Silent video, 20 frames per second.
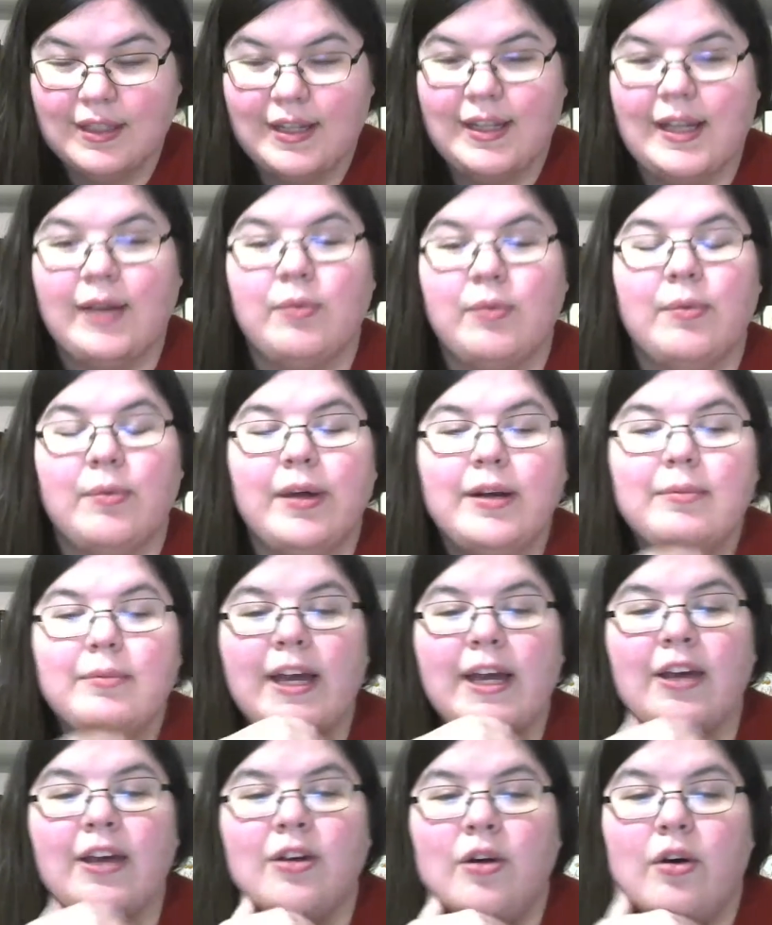Like one of
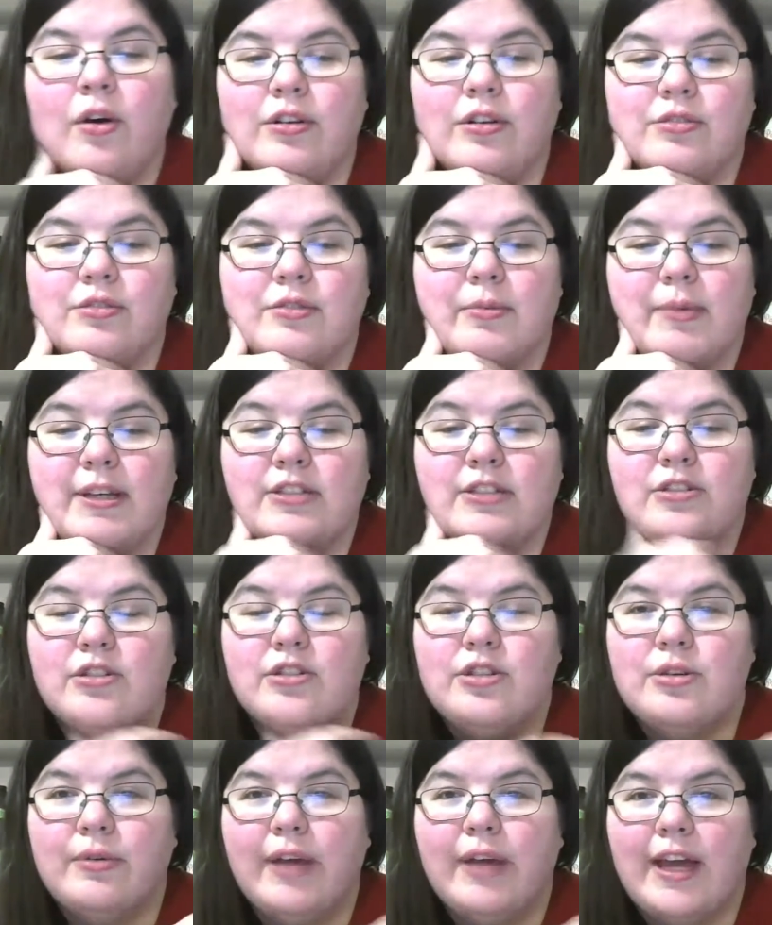my goals would be to
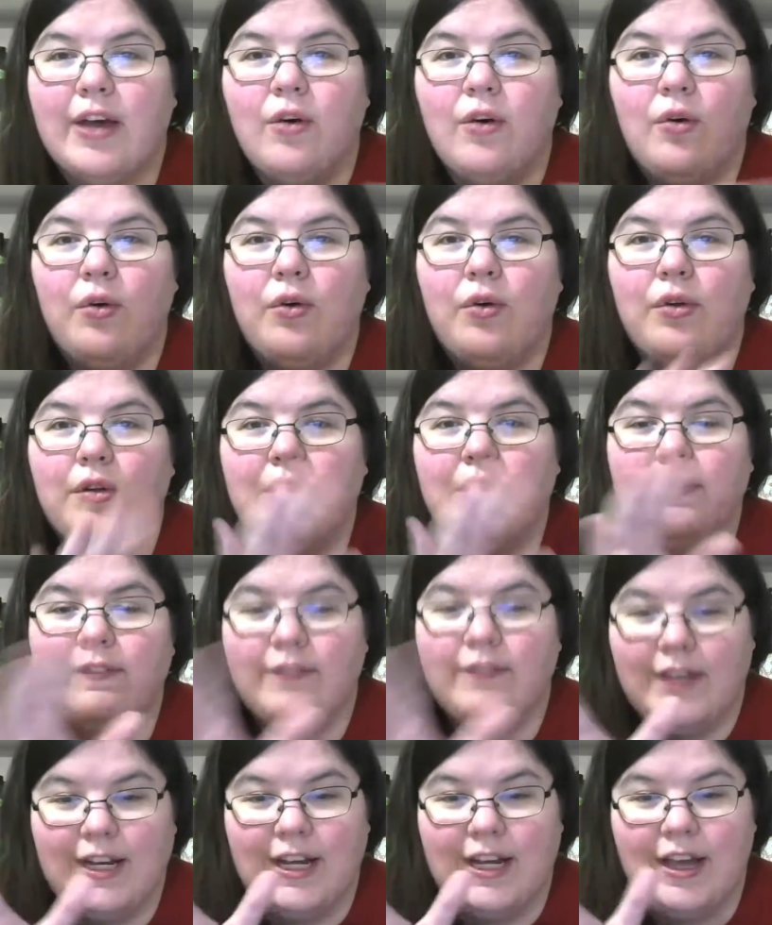do a whole
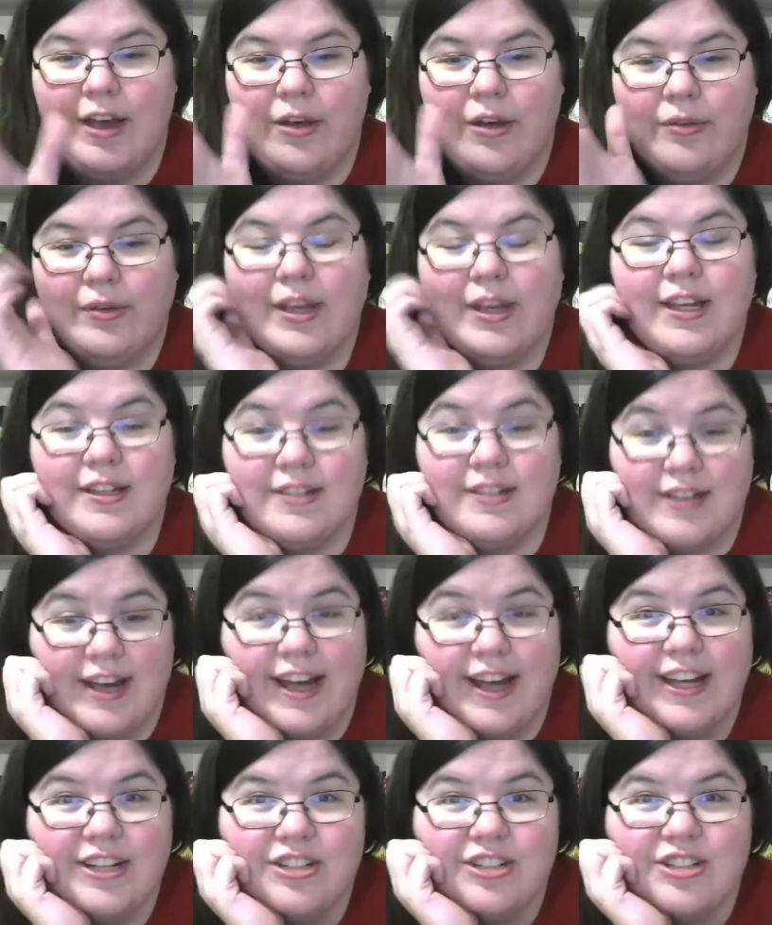video in
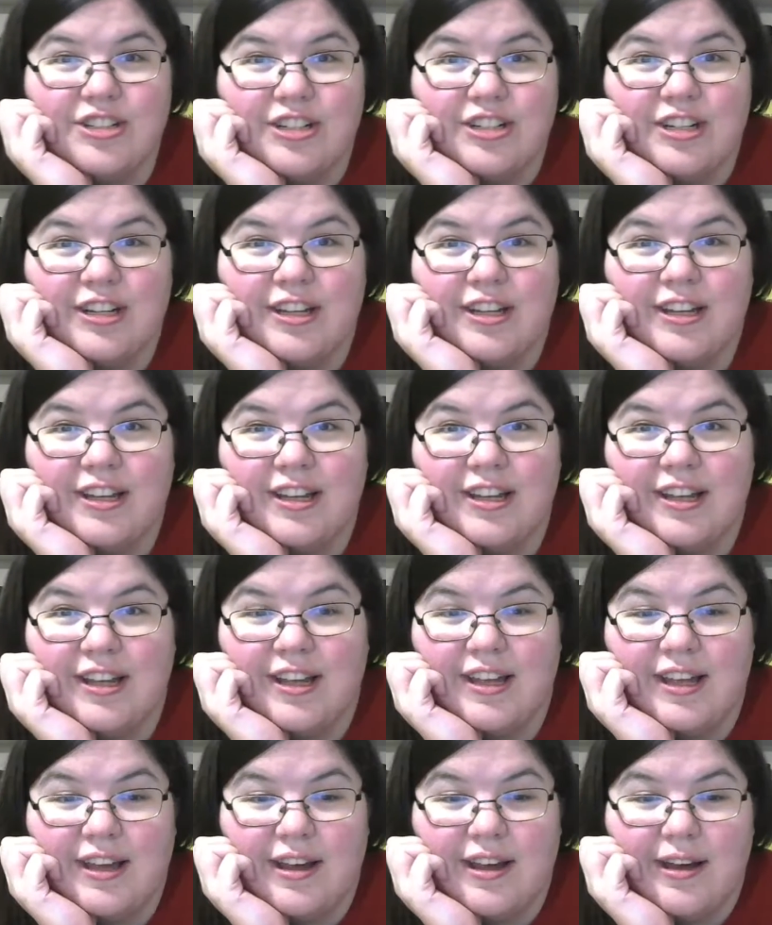Dutch,
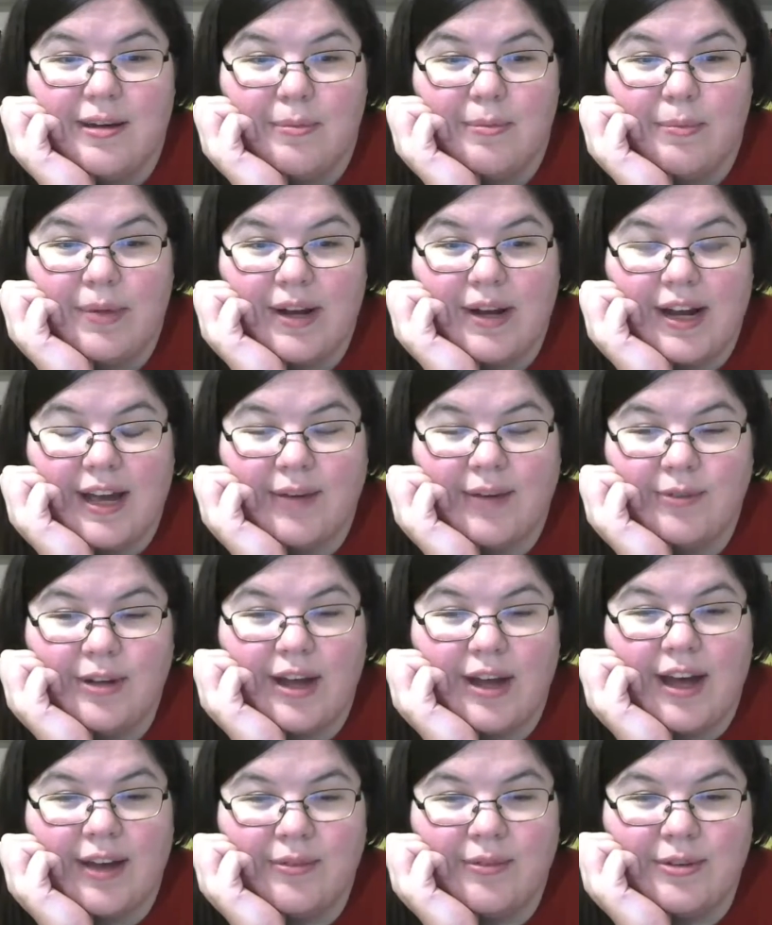but I
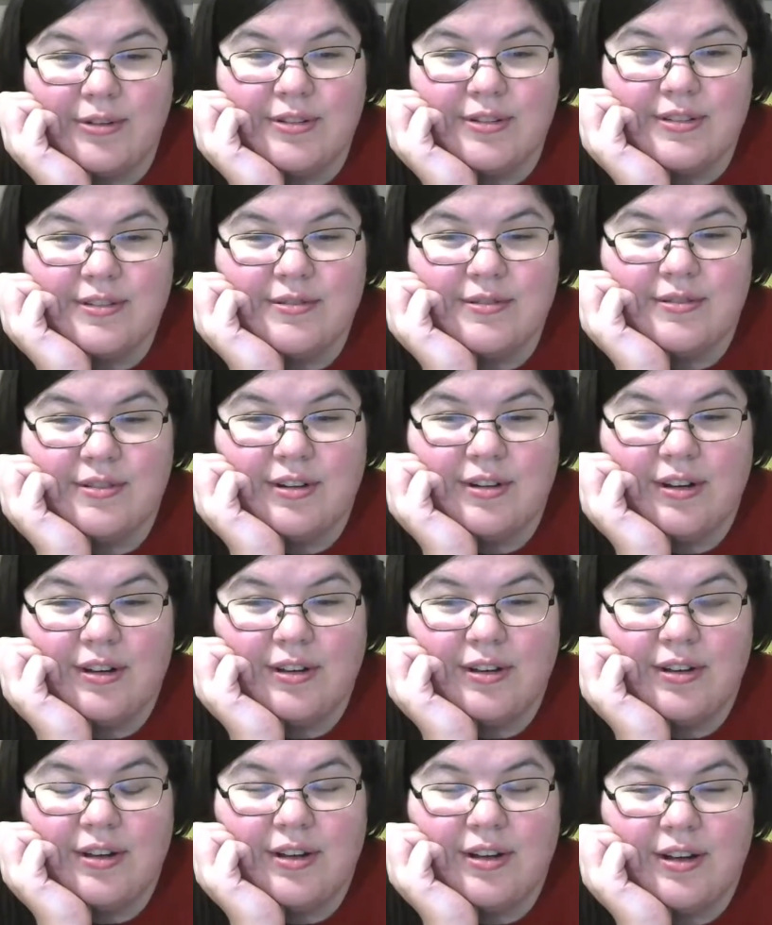would
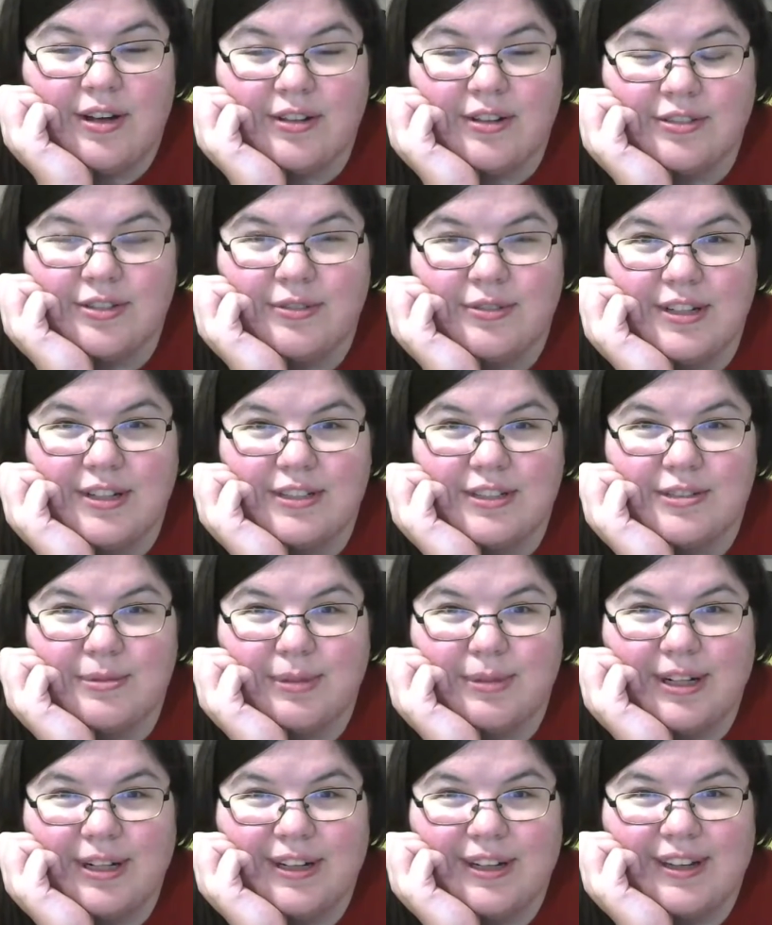also need to
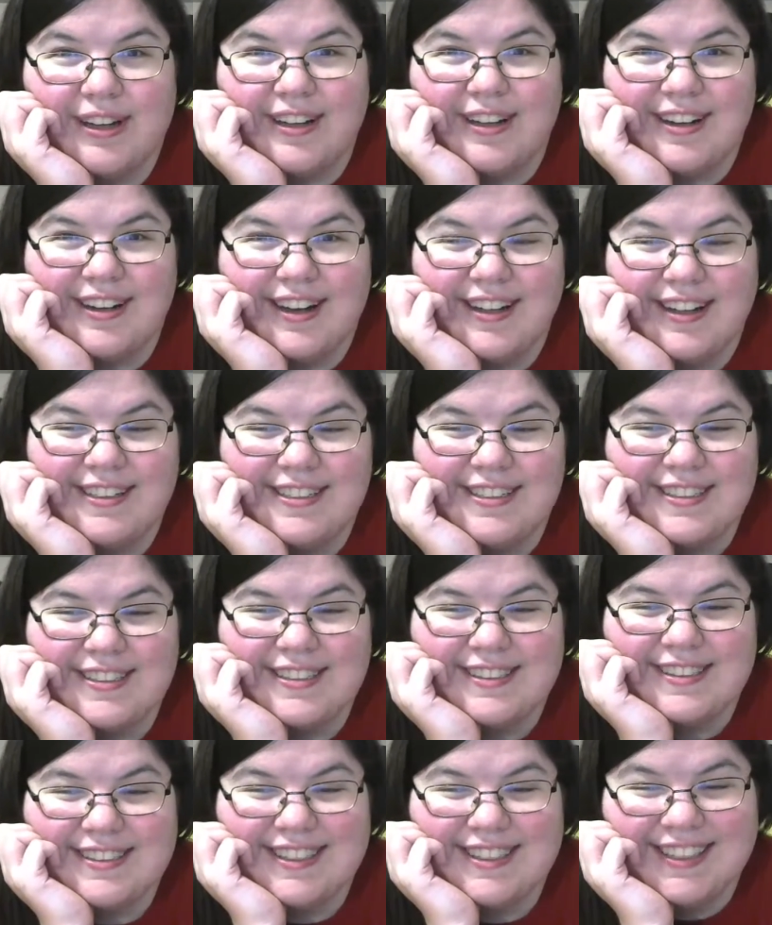work on
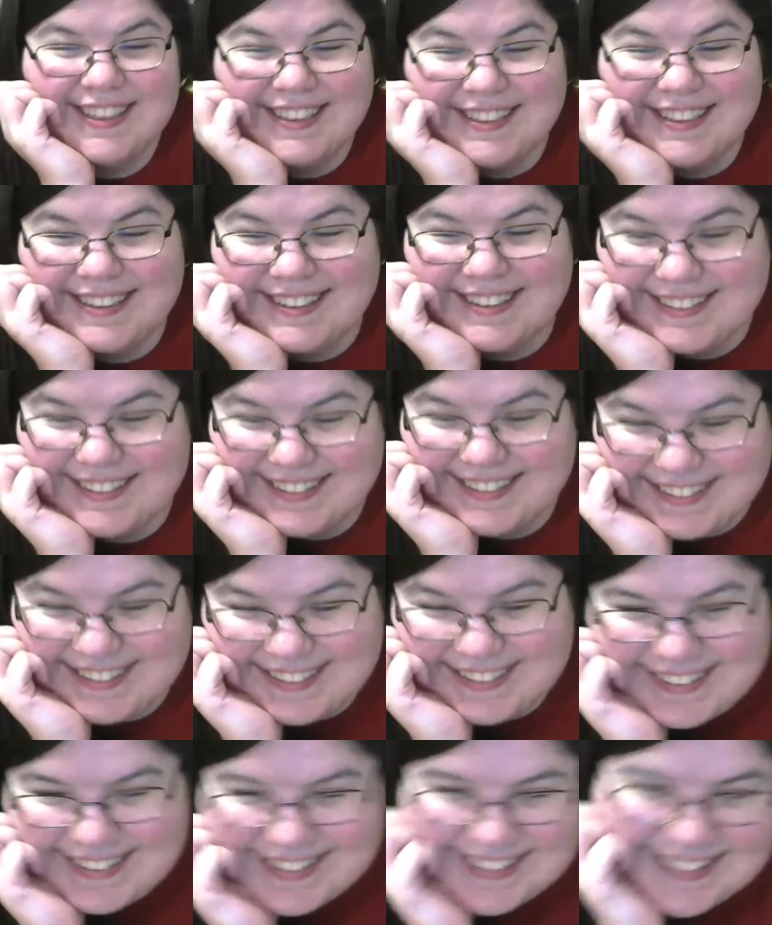Dutch.
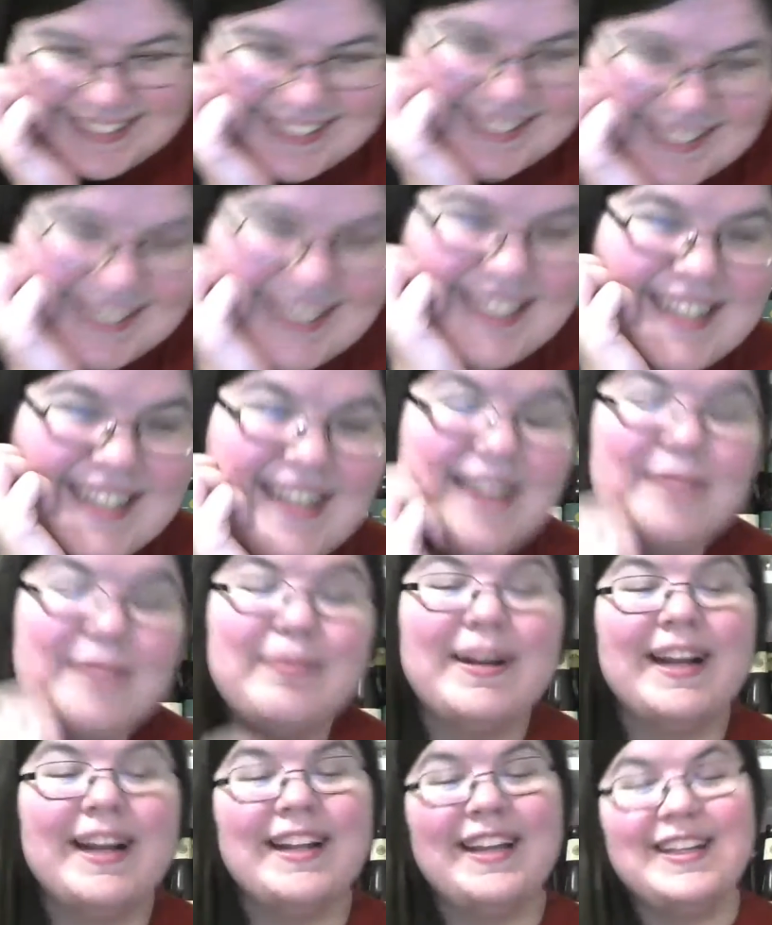
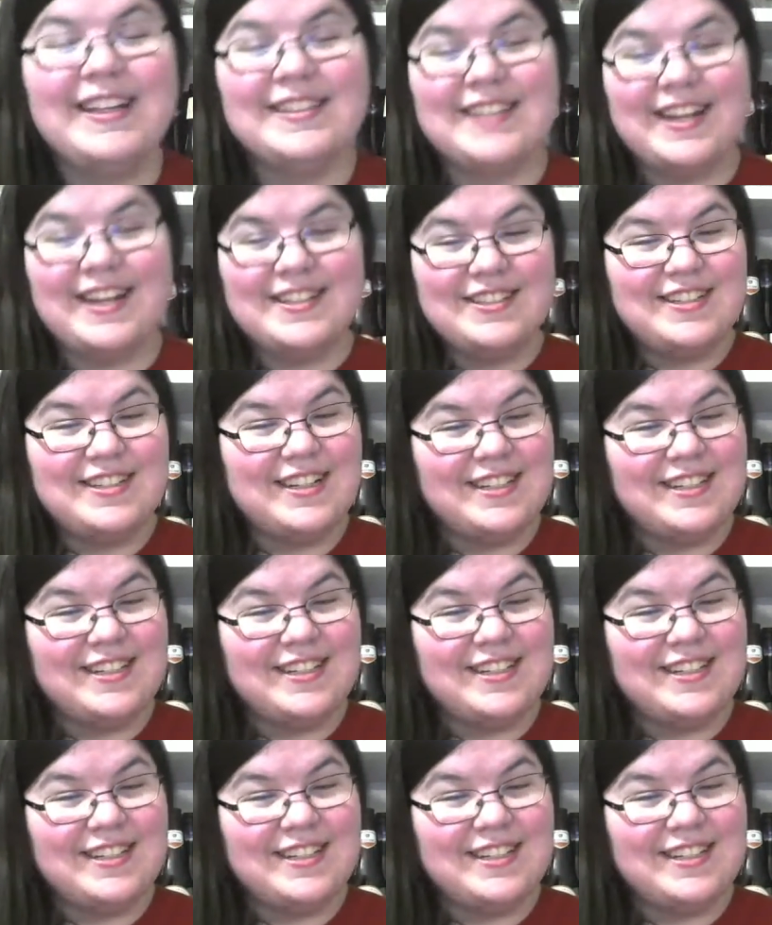But I like Dutch.